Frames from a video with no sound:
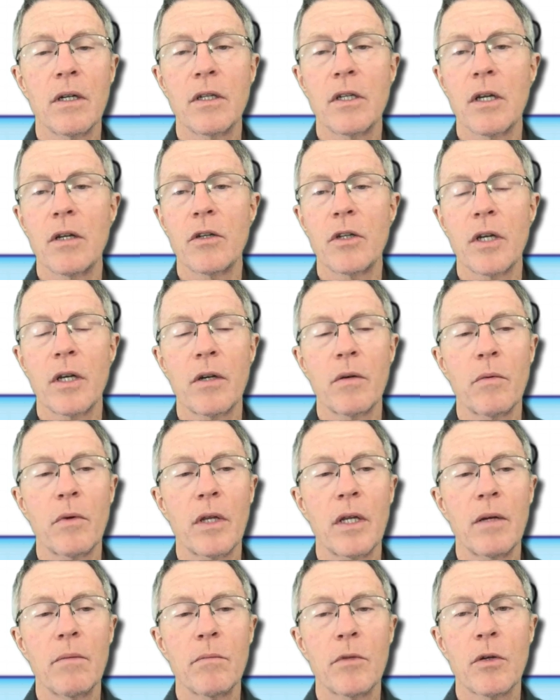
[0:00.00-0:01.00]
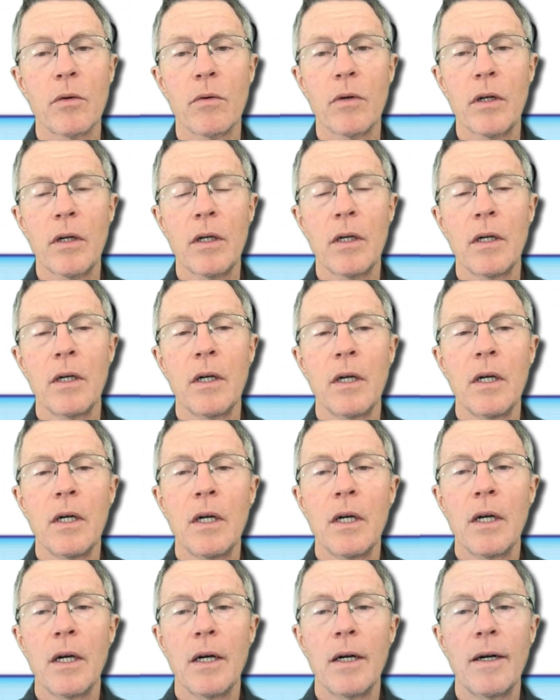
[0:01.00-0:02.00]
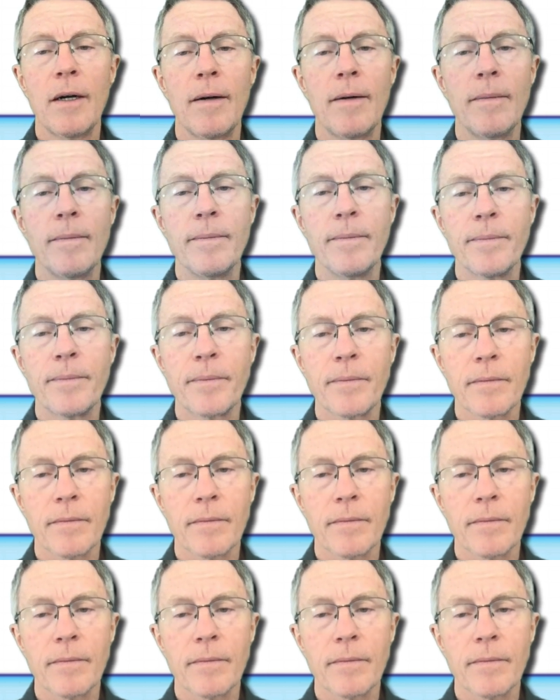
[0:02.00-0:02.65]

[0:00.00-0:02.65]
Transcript: associated with mTOR. Um,